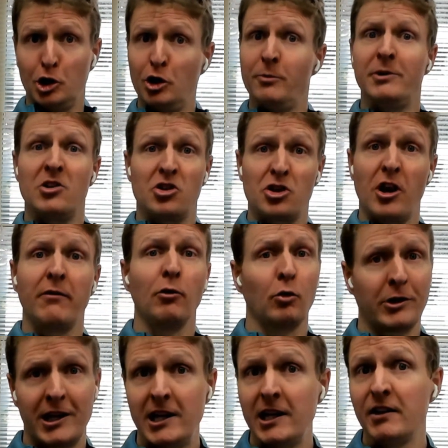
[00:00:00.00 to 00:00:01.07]
could be
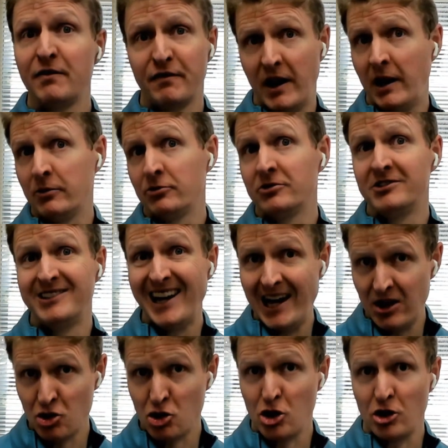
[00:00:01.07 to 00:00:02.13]
several key
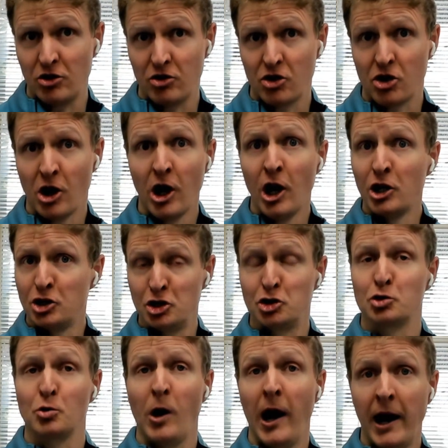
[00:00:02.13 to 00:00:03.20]
foundations to
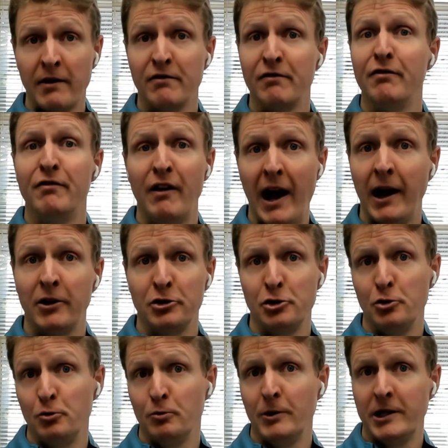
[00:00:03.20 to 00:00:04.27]
drive
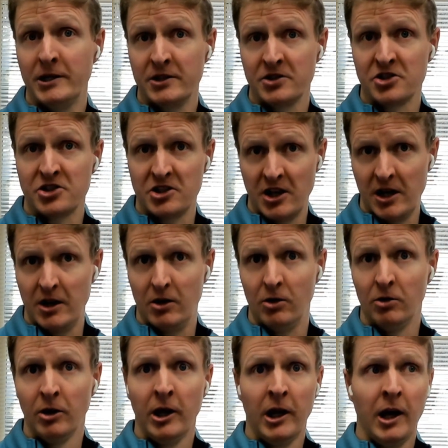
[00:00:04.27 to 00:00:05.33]
value in a
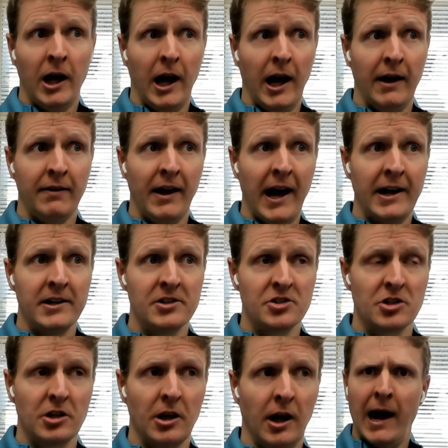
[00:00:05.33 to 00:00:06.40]
sale. And that
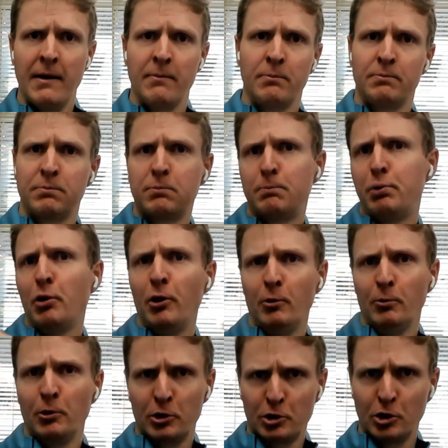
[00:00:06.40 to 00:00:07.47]
is, I put
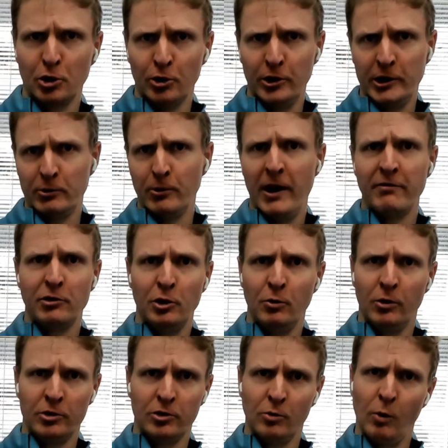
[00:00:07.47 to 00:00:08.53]
recurring
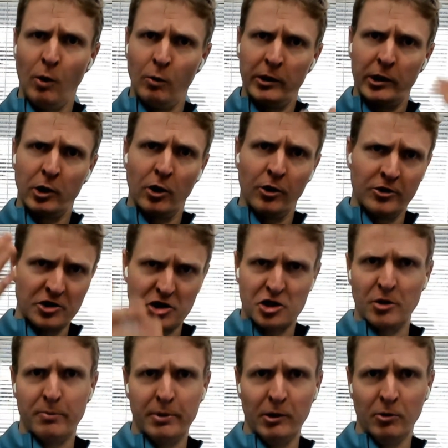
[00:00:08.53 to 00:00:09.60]
revenue under what we call the
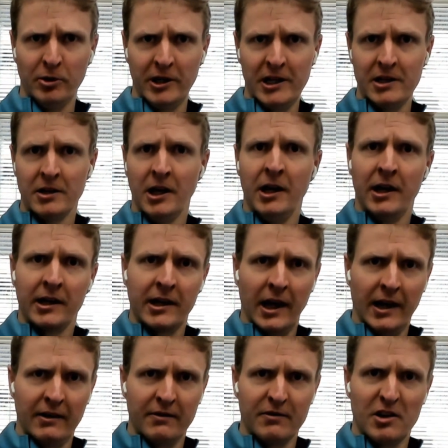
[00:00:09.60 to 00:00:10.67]
stability
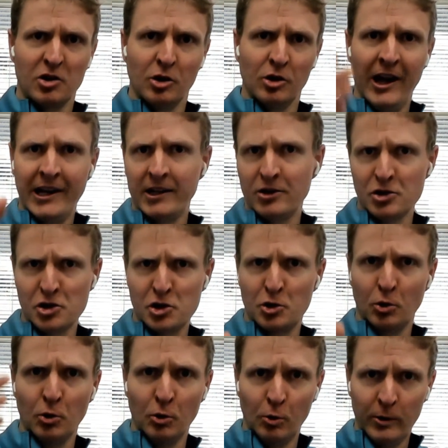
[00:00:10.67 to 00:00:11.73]
kind of leg of the
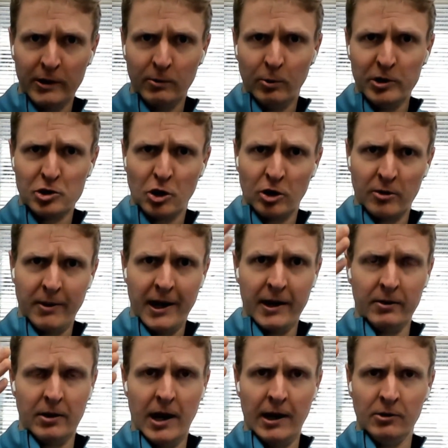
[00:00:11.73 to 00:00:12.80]
stool. We talk
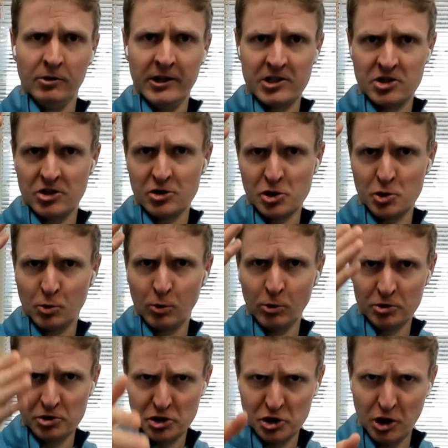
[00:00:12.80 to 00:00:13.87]
about our legs of the
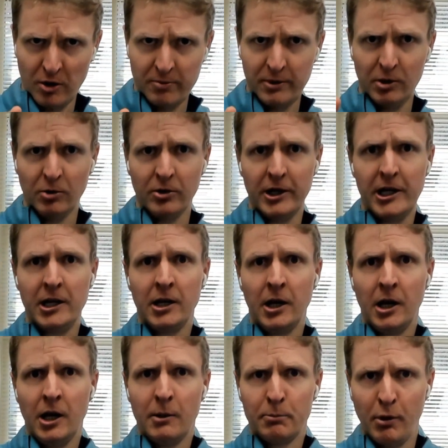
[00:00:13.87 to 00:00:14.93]
stool: stability,
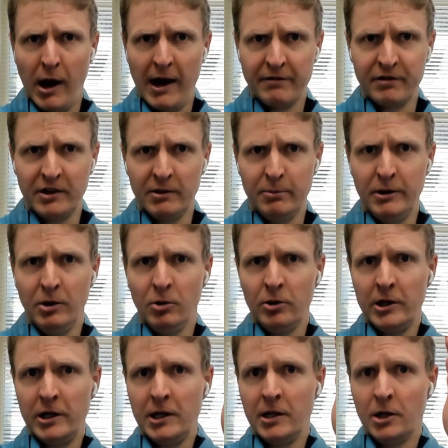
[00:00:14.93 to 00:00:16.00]

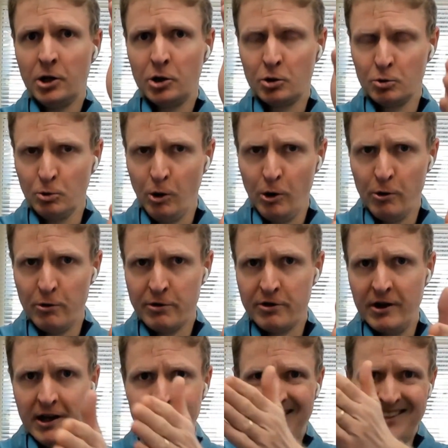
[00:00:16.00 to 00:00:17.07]
profitability,
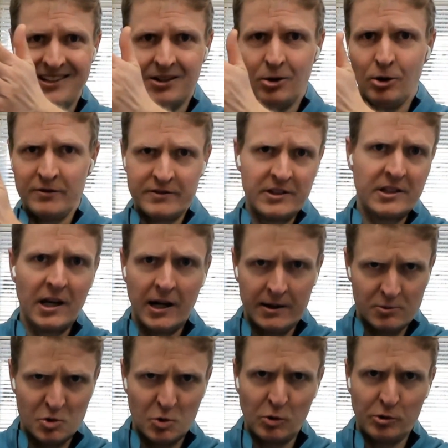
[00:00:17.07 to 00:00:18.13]
growth, and then
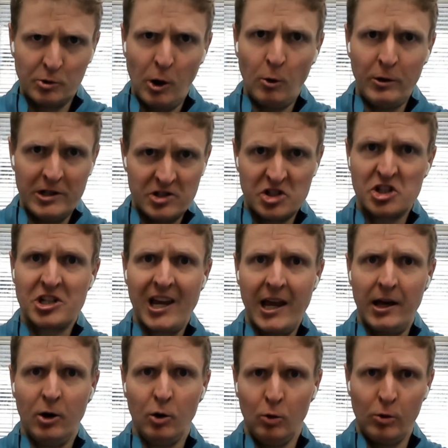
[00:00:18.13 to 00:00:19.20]
oftentimes we'll throw in
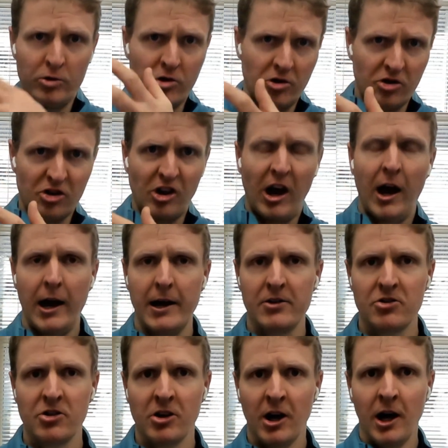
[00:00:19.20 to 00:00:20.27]
scale, which is
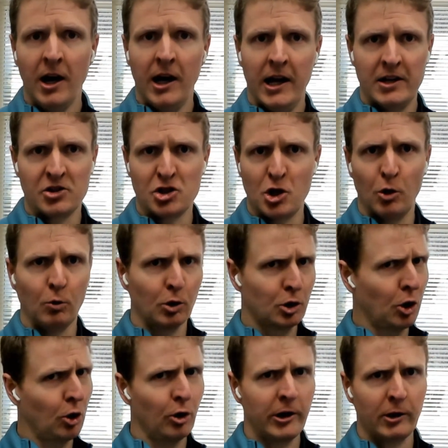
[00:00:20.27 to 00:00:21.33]
size. And so
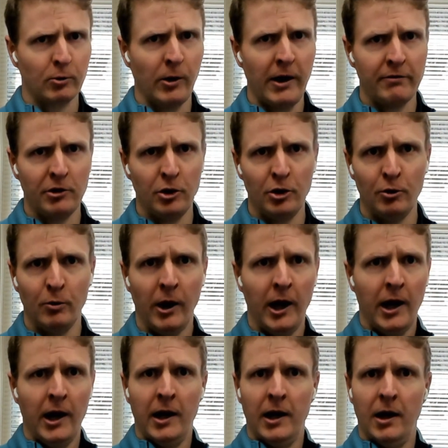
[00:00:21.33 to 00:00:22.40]
recurring revenue,
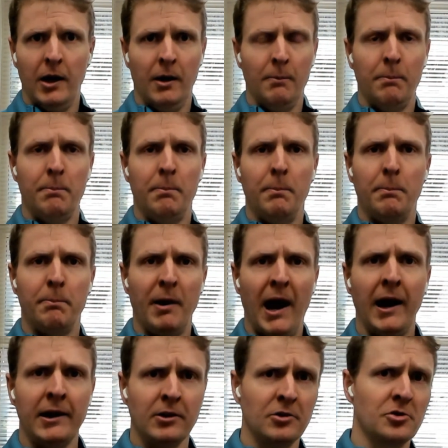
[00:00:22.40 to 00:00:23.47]

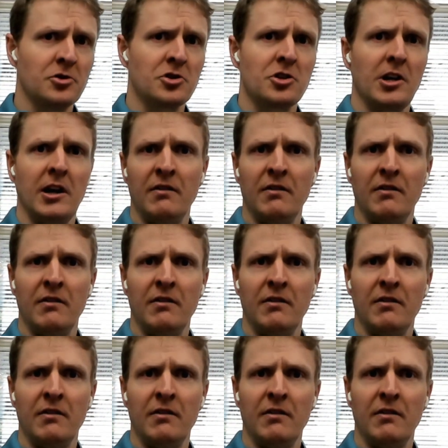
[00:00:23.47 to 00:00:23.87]
buyers,